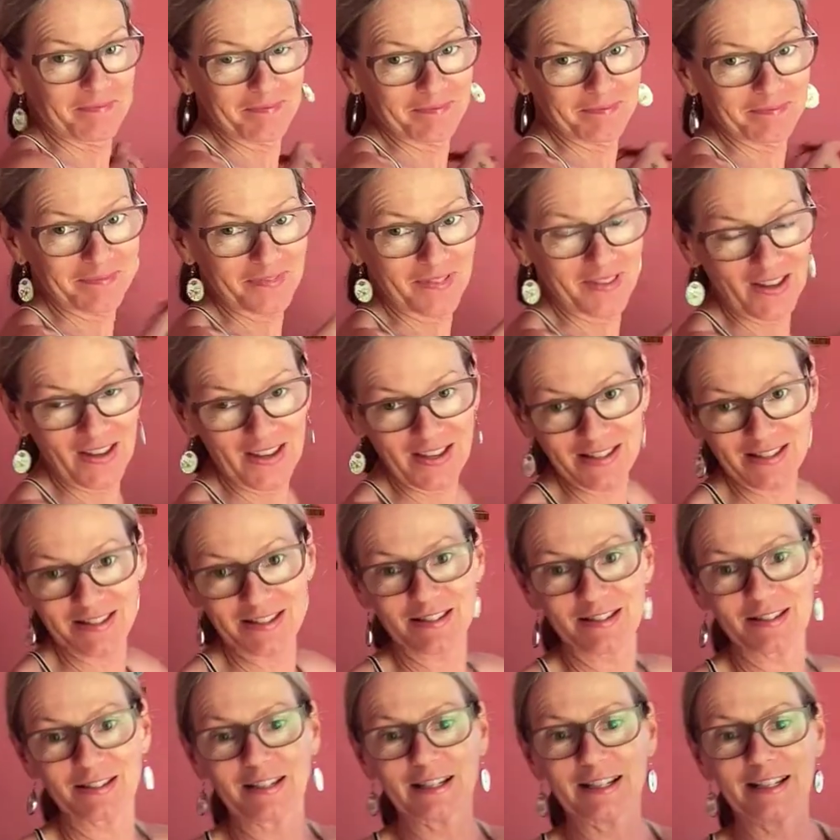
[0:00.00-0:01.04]
this
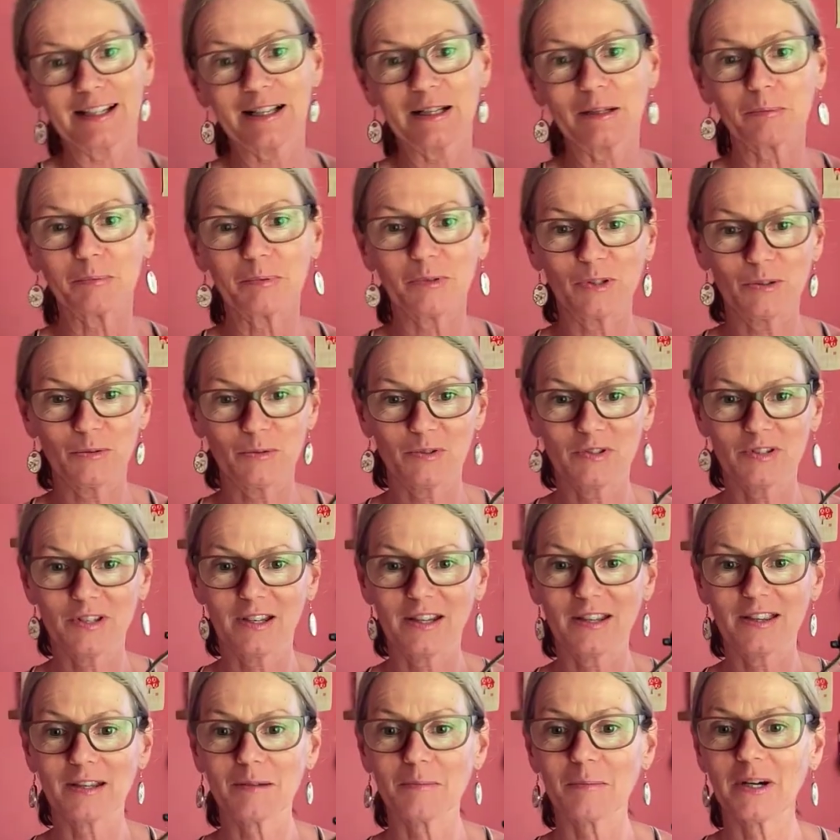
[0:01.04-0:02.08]
little
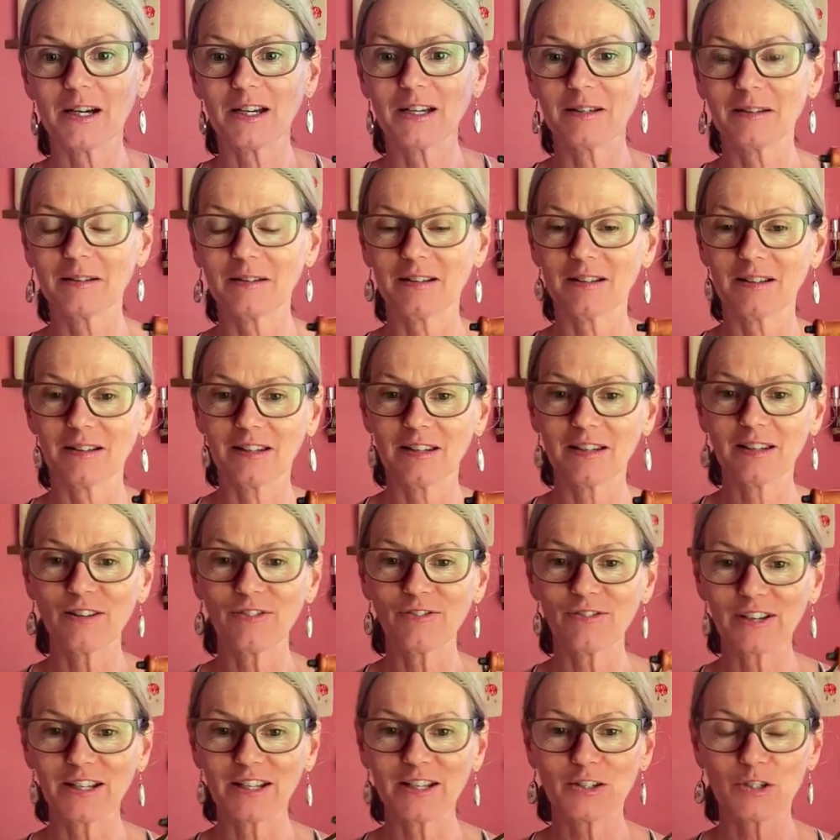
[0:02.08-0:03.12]
beauty that my
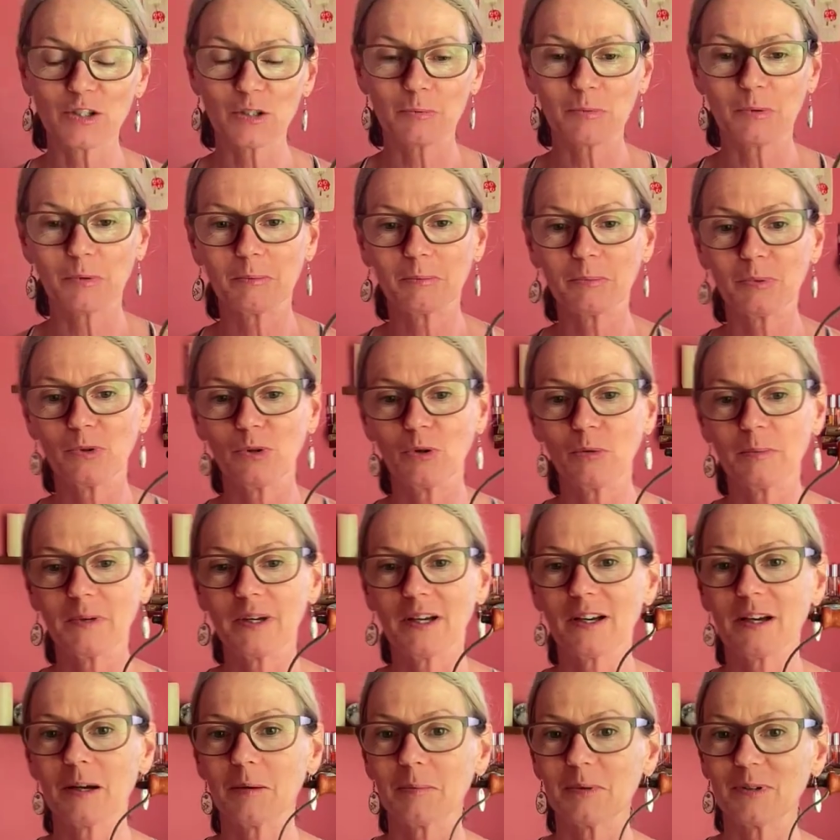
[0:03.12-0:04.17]
lovely husband bought me a
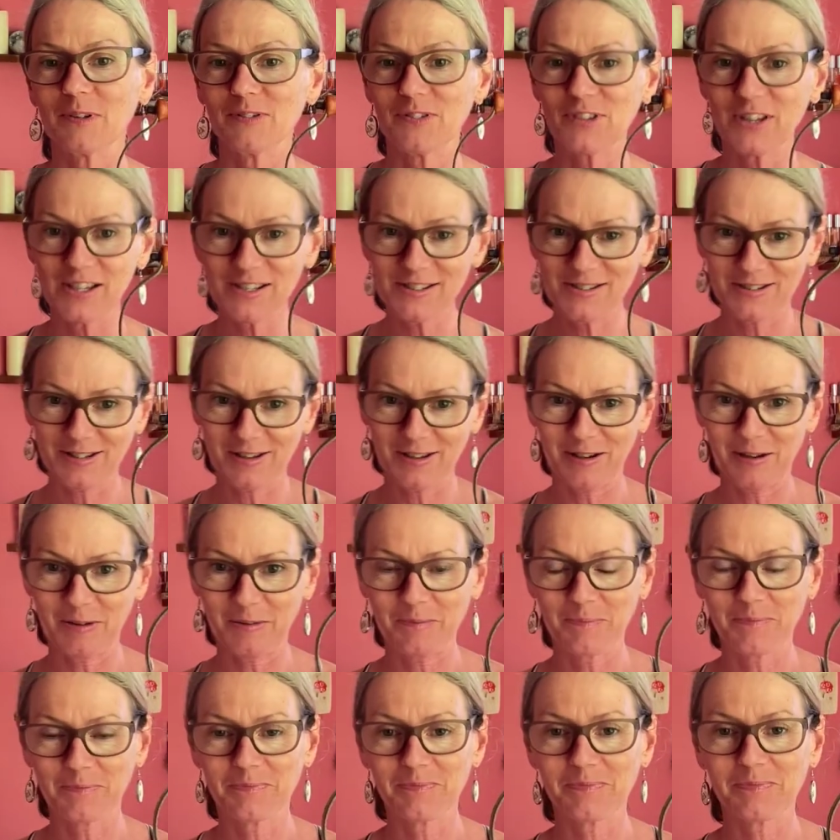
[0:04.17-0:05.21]
couple of years ago.
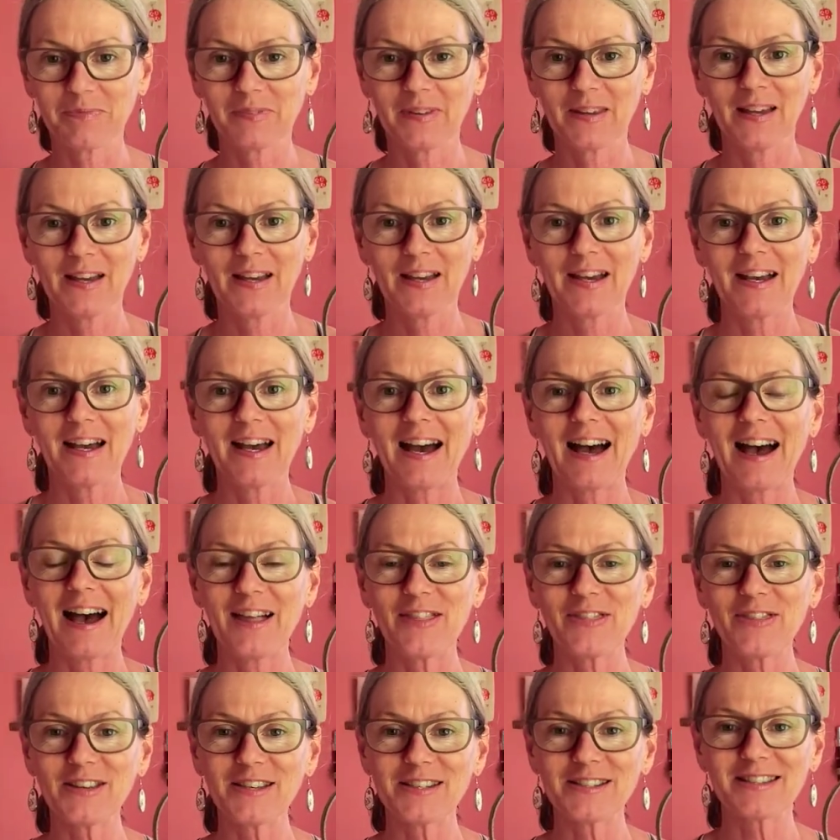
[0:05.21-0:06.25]

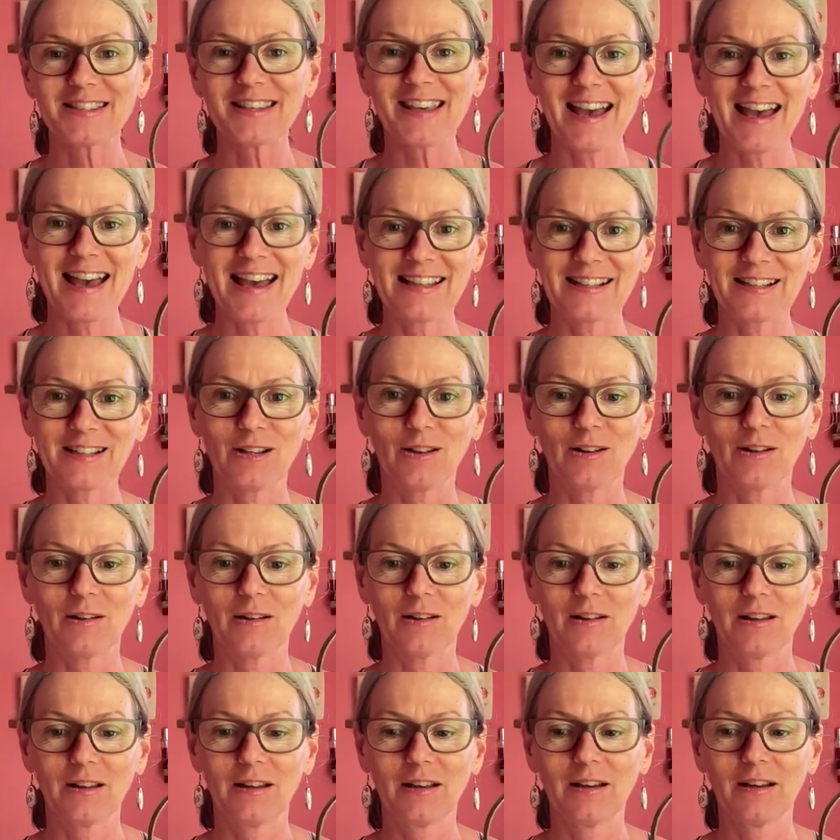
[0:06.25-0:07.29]
And this kettle
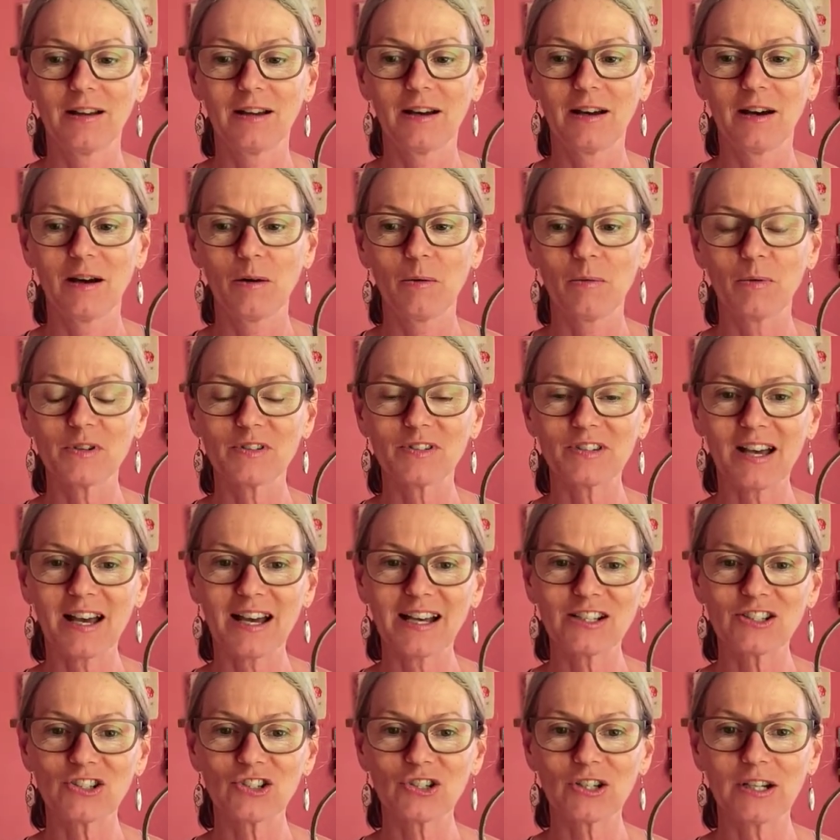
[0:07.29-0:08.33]
was
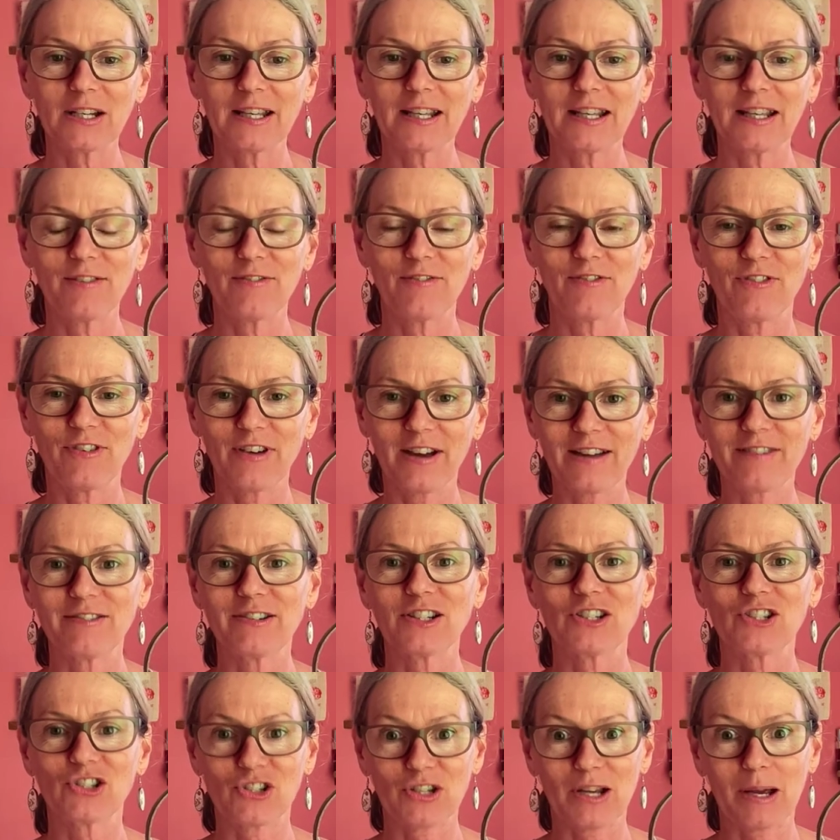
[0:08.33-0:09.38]
actually very
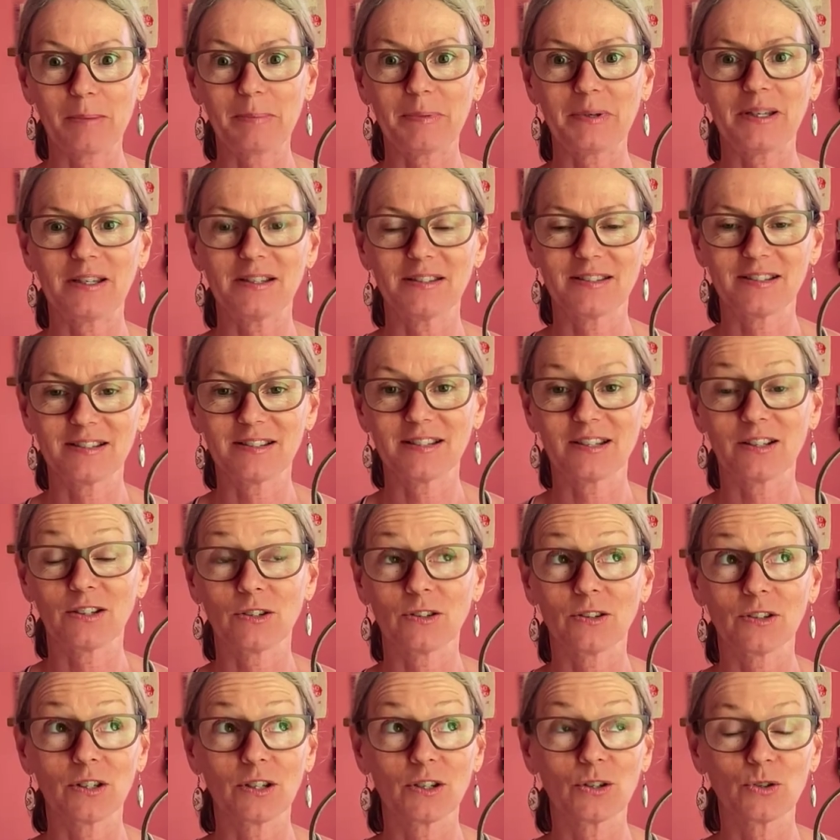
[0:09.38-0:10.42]
shabby, sitting
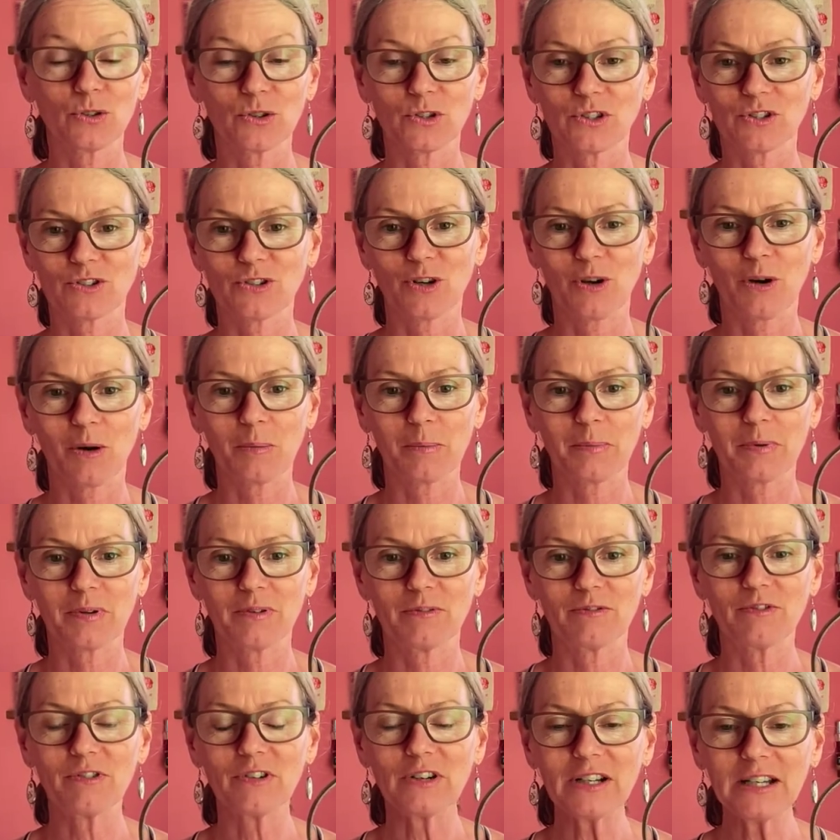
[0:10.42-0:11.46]
on the cooker top,
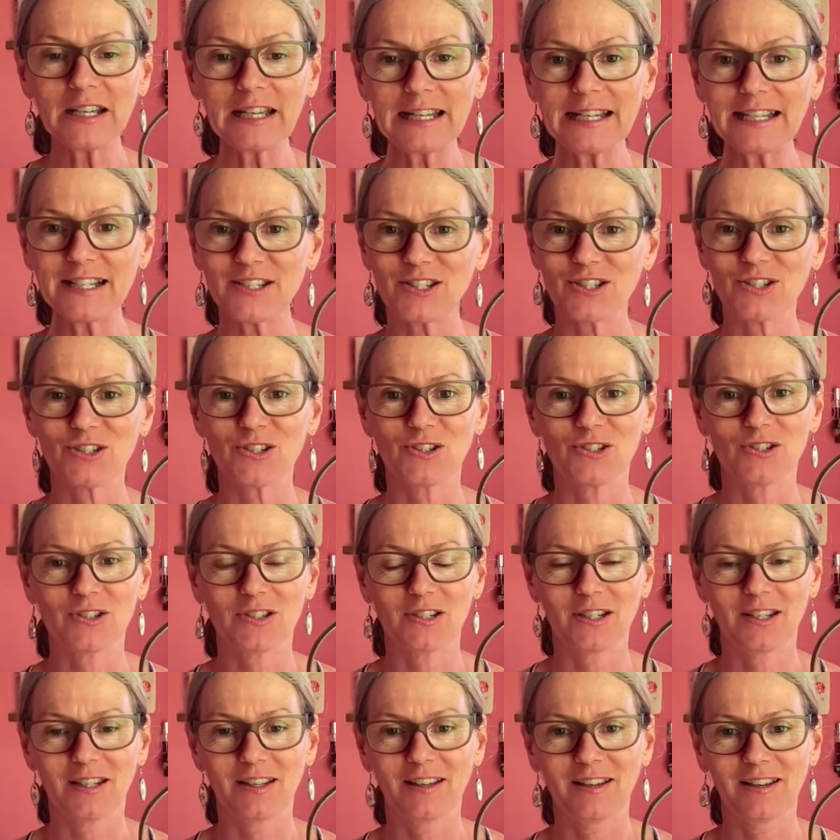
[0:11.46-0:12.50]
really
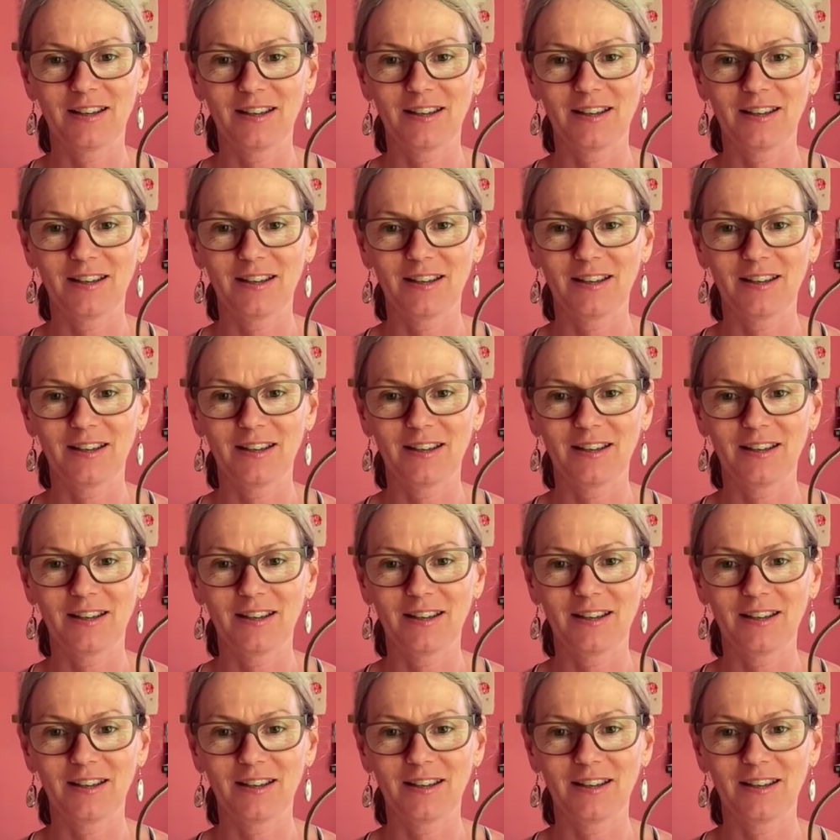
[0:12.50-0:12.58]
dirty.